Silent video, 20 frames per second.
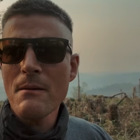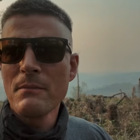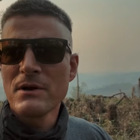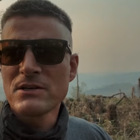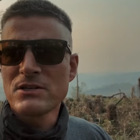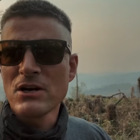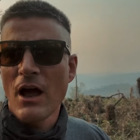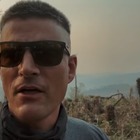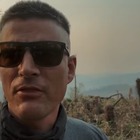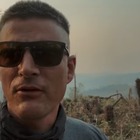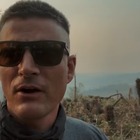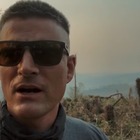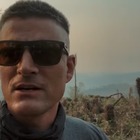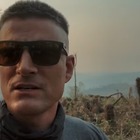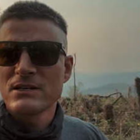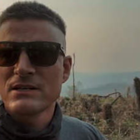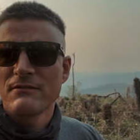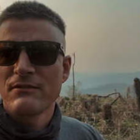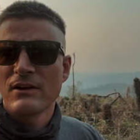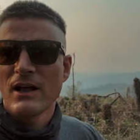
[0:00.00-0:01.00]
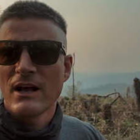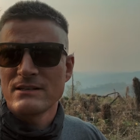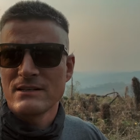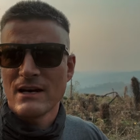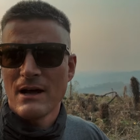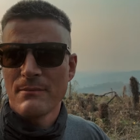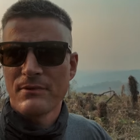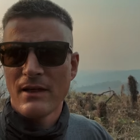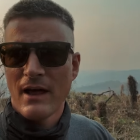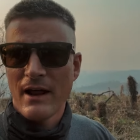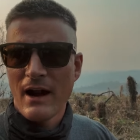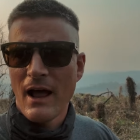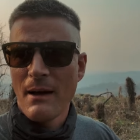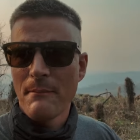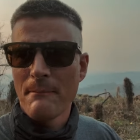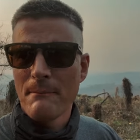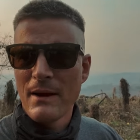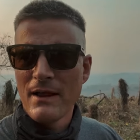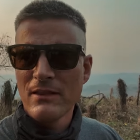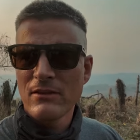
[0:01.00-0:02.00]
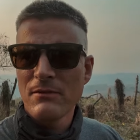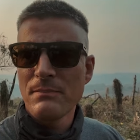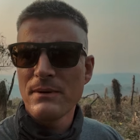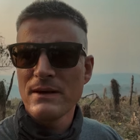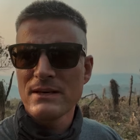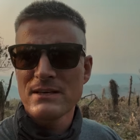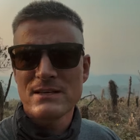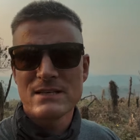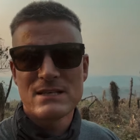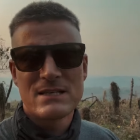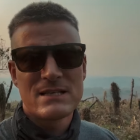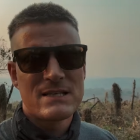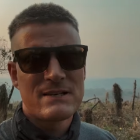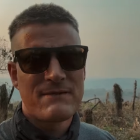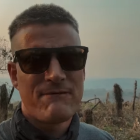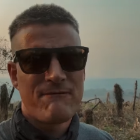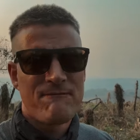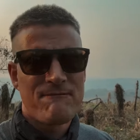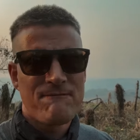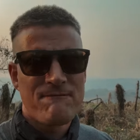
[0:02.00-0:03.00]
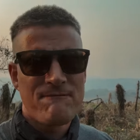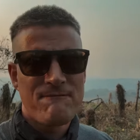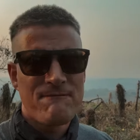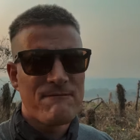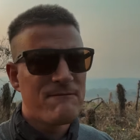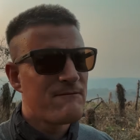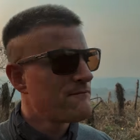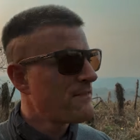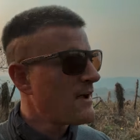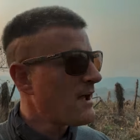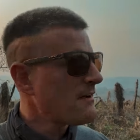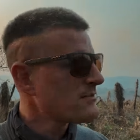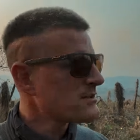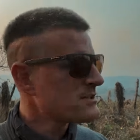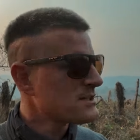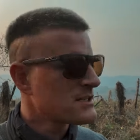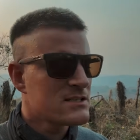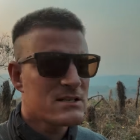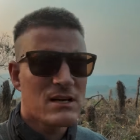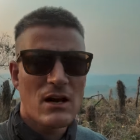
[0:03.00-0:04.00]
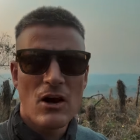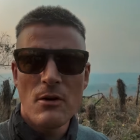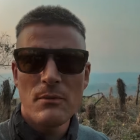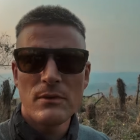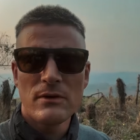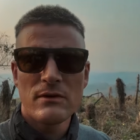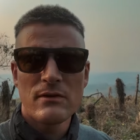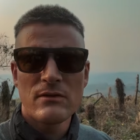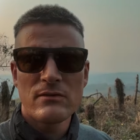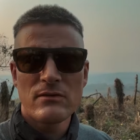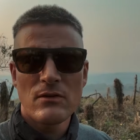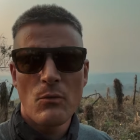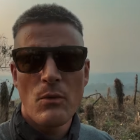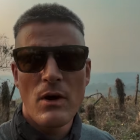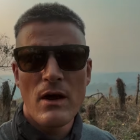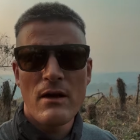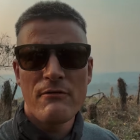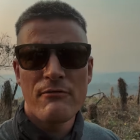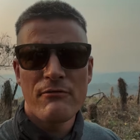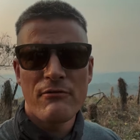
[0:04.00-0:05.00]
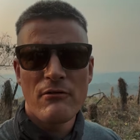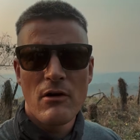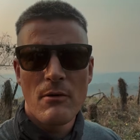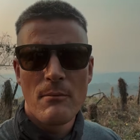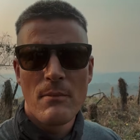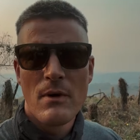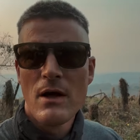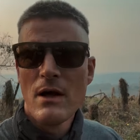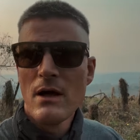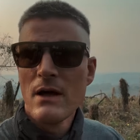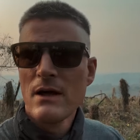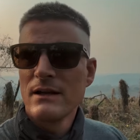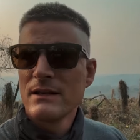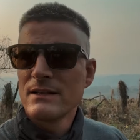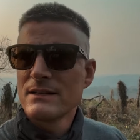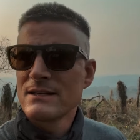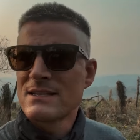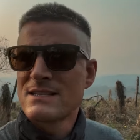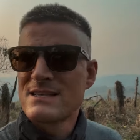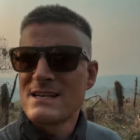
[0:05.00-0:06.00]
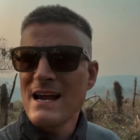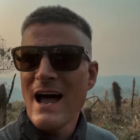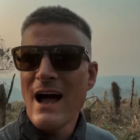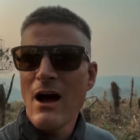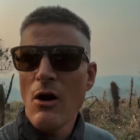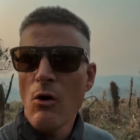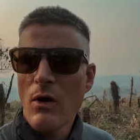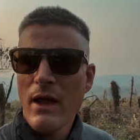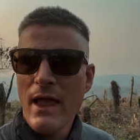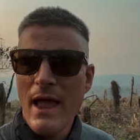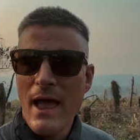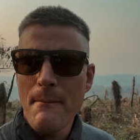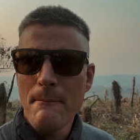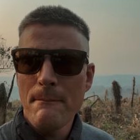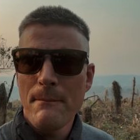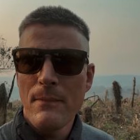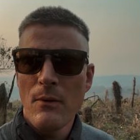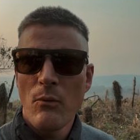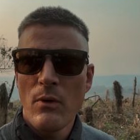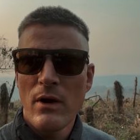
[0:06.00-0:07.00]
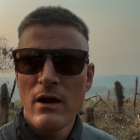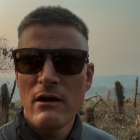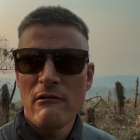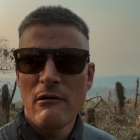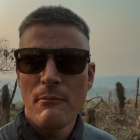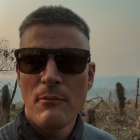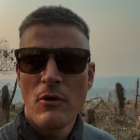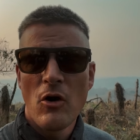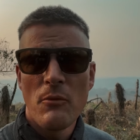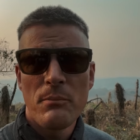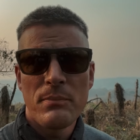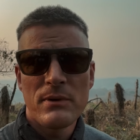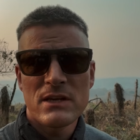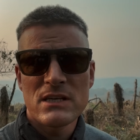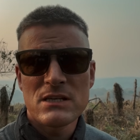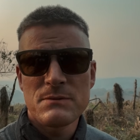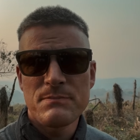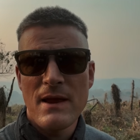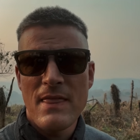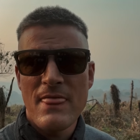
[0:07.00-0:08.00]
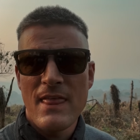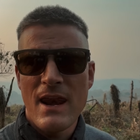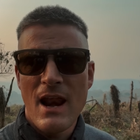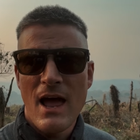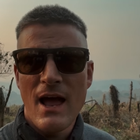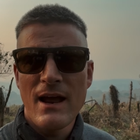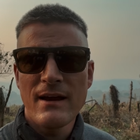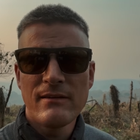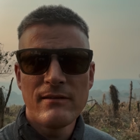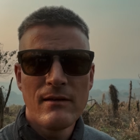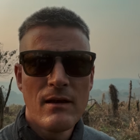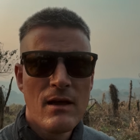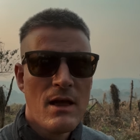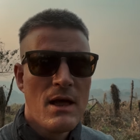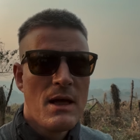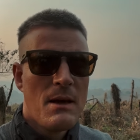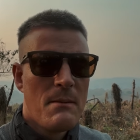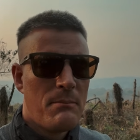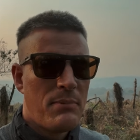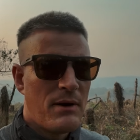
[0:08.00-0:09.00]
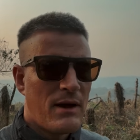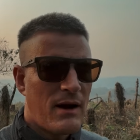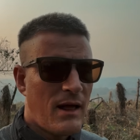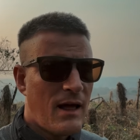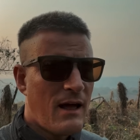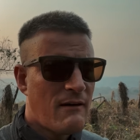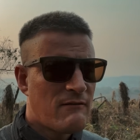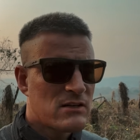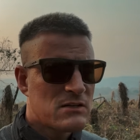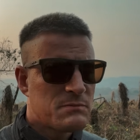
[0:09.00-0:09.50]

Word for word: But yeah, I thought I'd just give you guys an update. I'm meant to be five or six kilometers away from Ndzou camp, where I'm hoping to spend the night, but I haven't